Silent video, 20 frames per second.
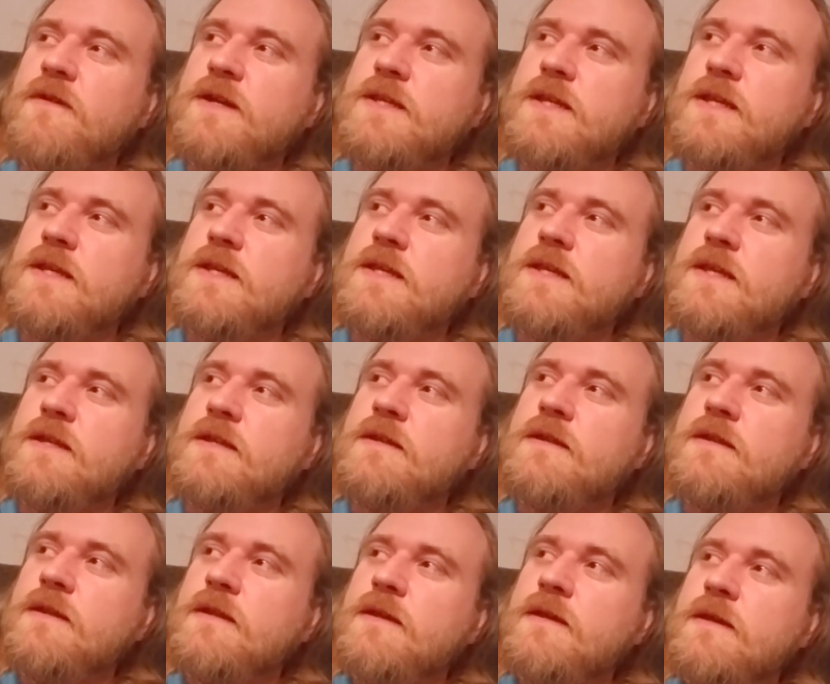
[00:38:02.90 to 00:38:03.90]
existed.
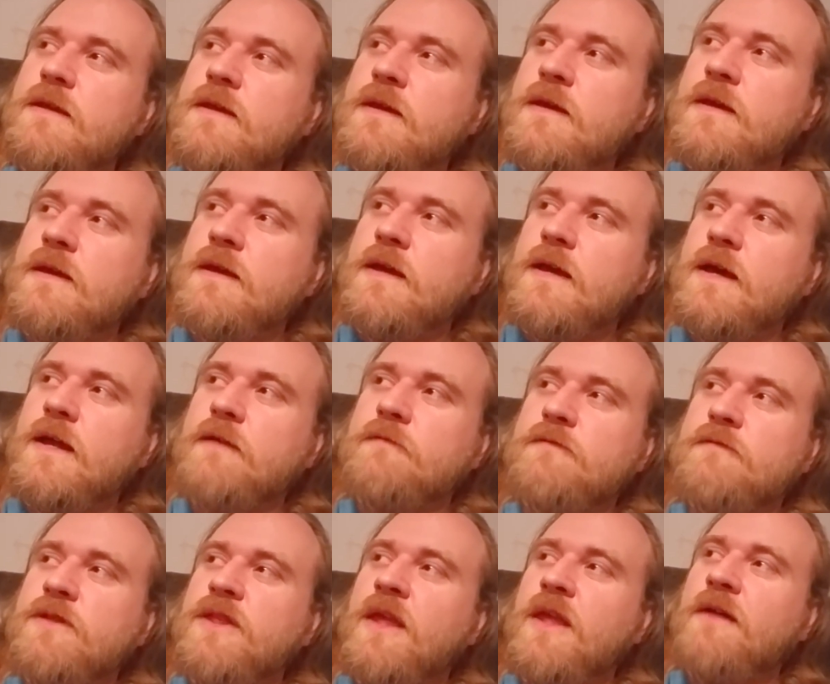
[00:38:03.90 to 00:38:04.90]
And I
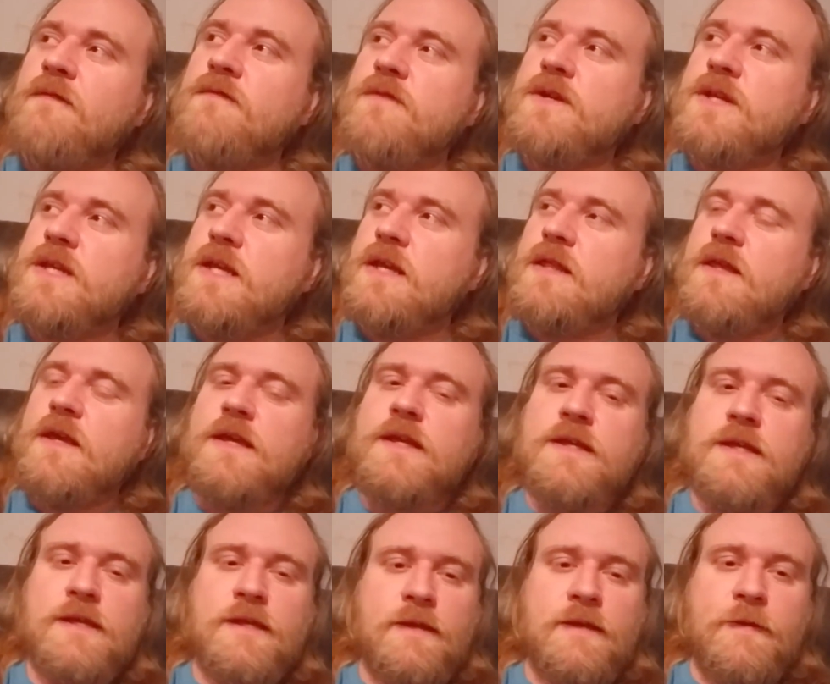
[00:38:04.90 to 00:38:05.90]
will never see
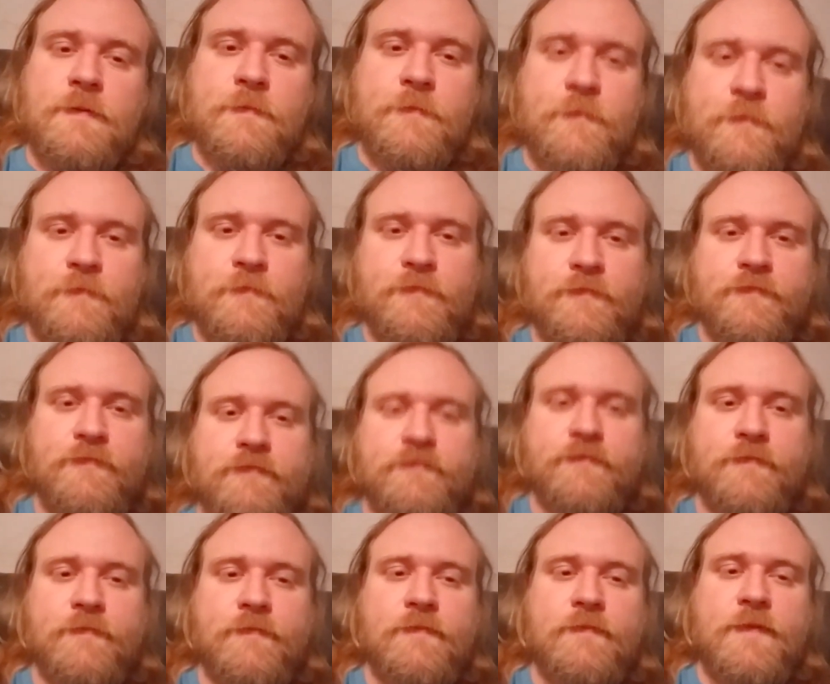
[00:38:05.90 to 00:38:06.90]
this.
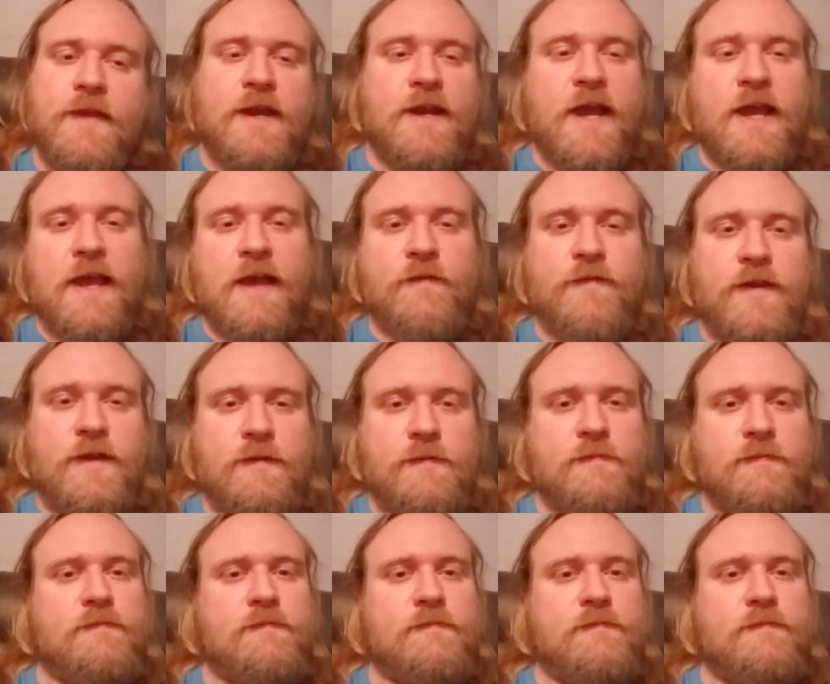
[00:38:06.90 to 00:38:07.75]
And I haven't.